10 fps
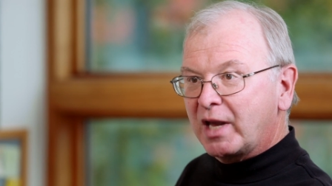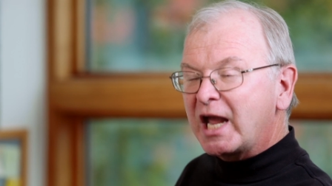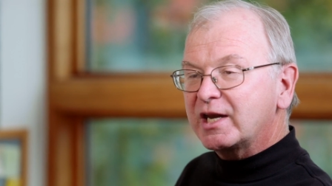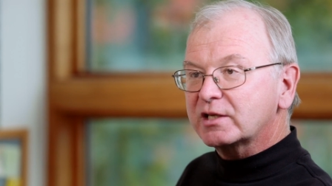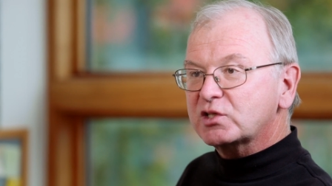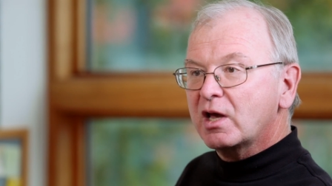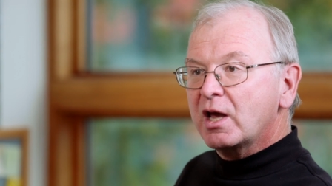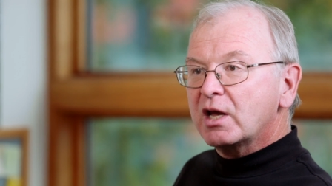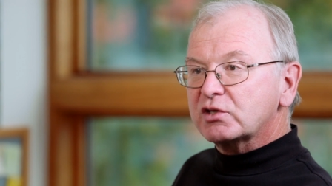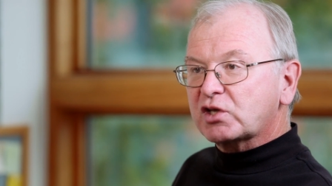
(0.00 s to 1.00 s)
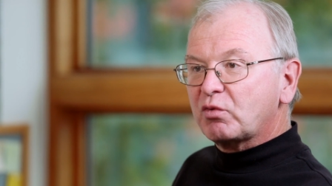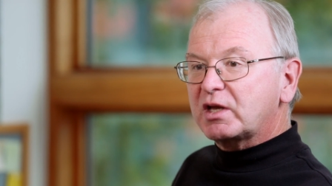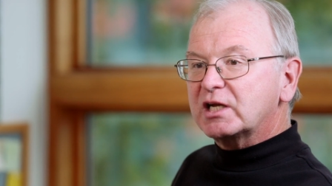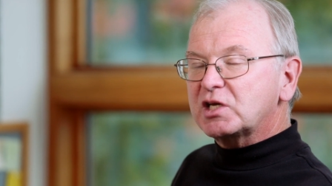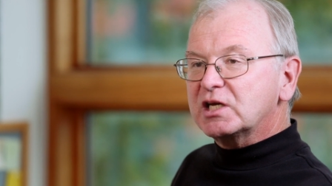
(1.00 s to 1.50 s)
meetings? So
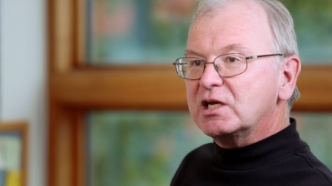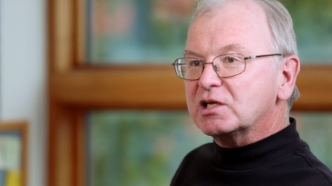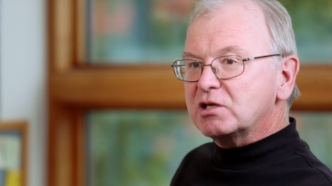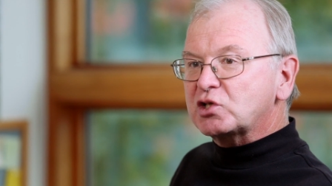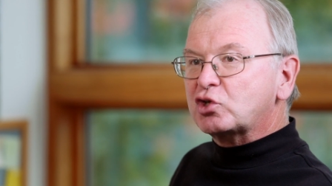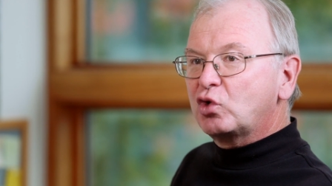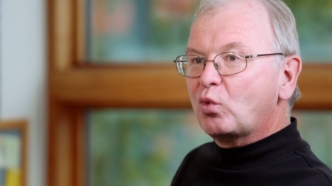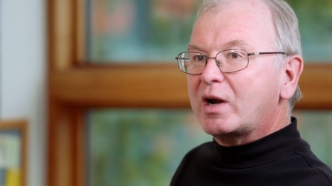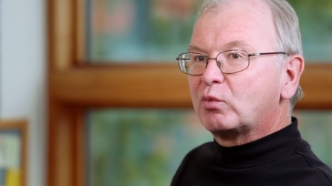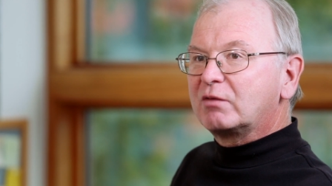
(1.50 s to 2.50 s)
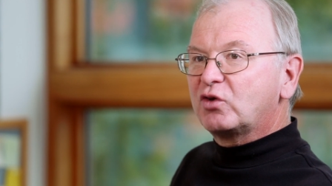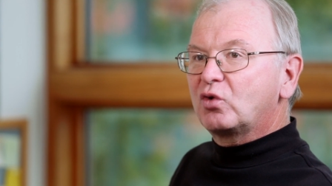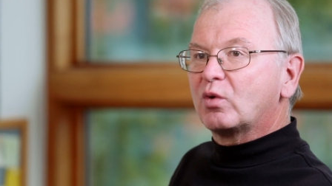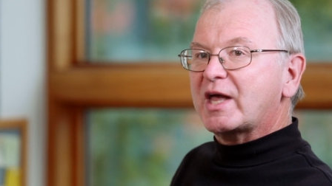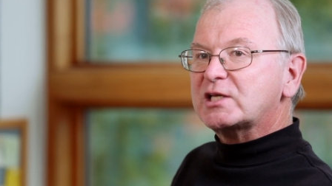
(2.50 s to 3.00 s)
it, it, it's a two-way
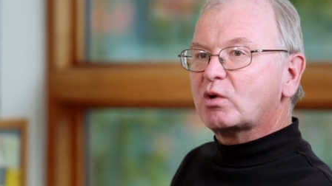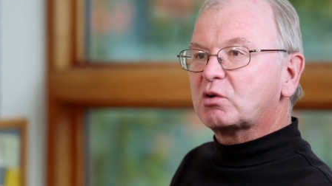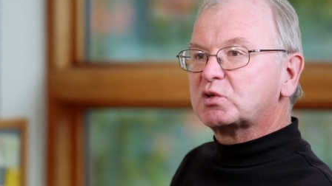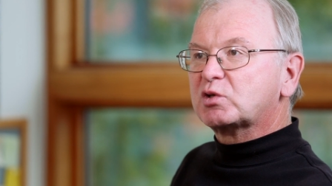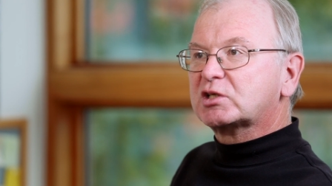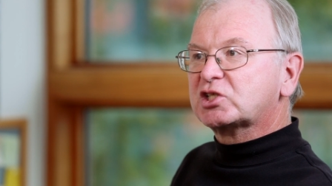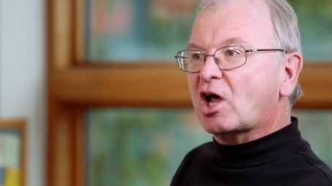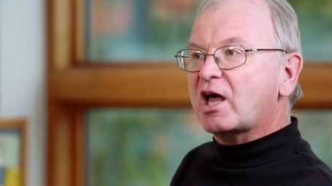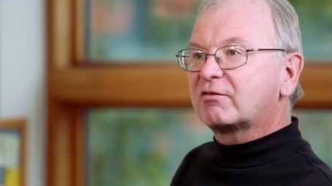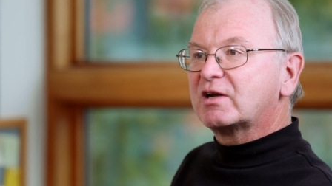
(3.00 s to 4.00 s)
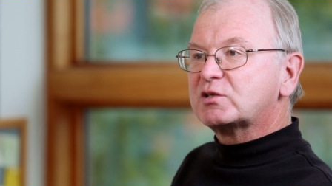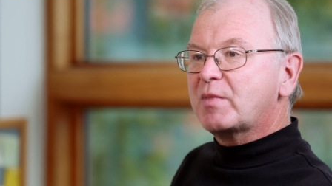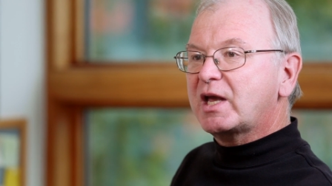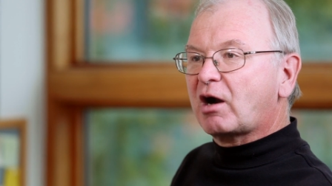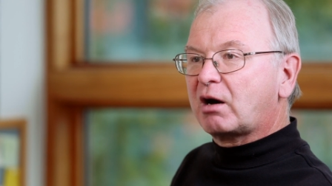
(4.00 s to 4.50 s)
review, and that's what kind of has
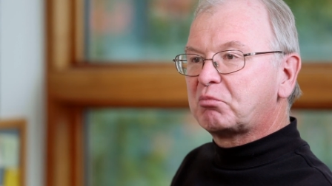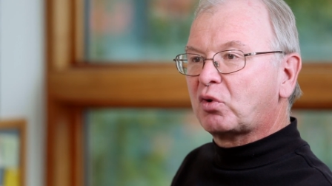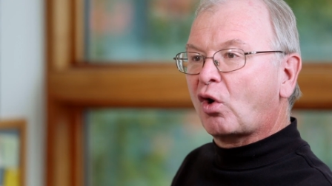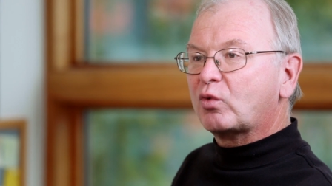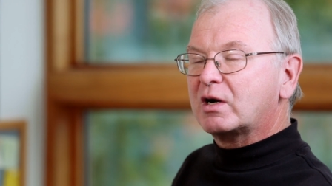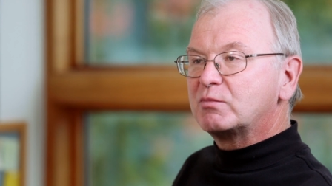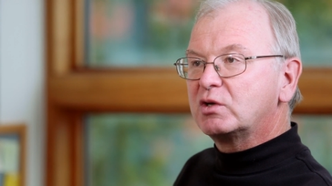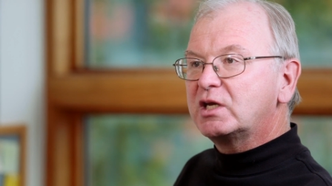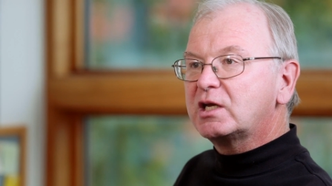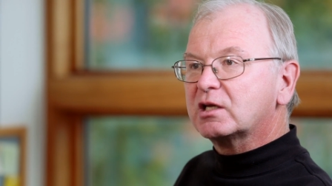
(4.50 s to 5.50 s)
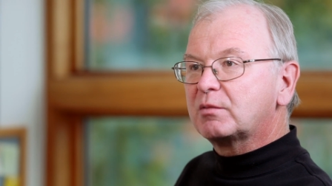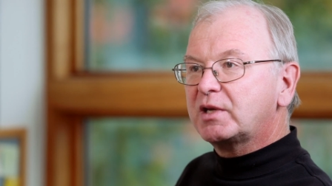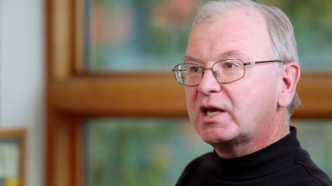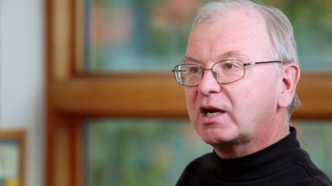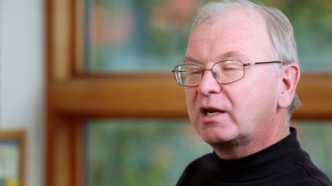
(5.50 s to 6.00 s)
made our program unique at the
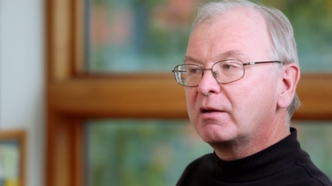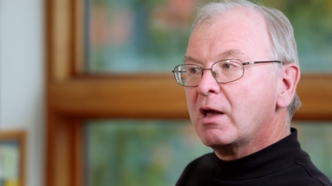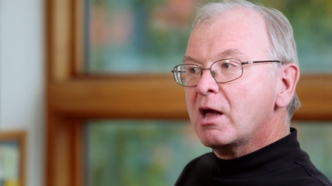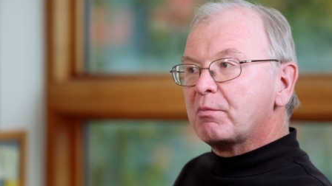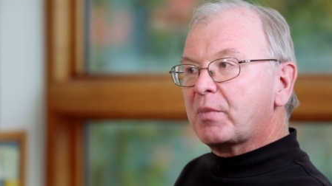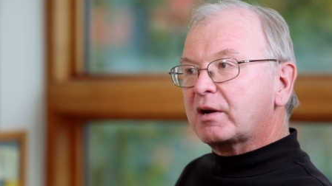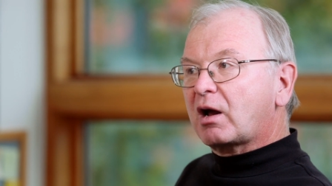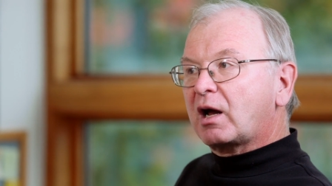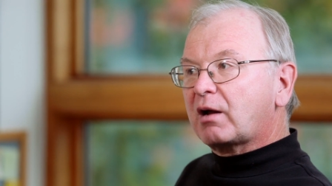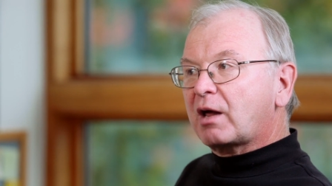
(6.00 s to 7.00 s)
beginning. But uh,